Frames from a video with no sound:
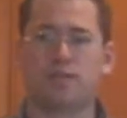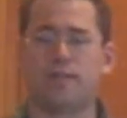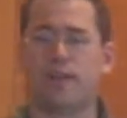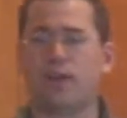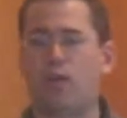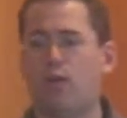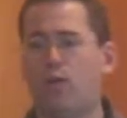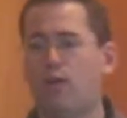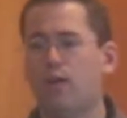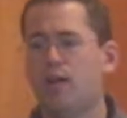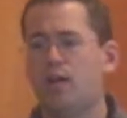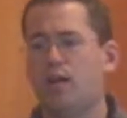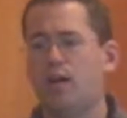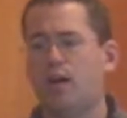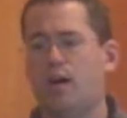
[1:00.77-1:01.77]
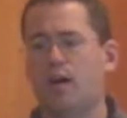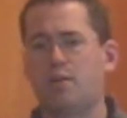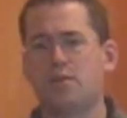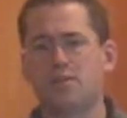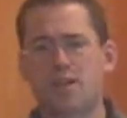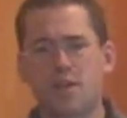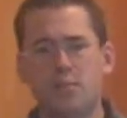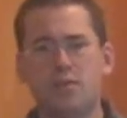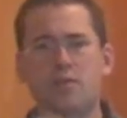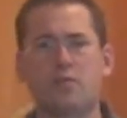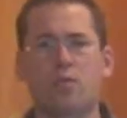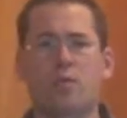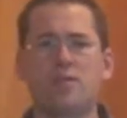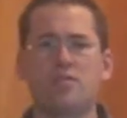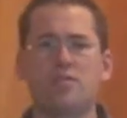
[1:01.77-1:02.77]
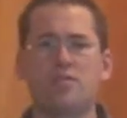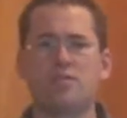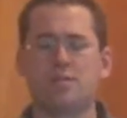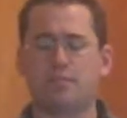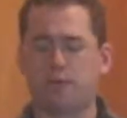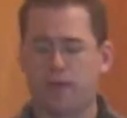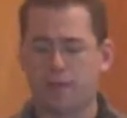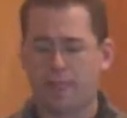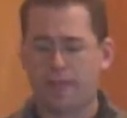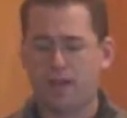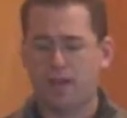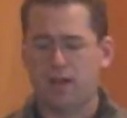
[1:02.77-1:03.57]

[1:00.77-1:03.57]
that whole. There's a couple of different ways to use it, but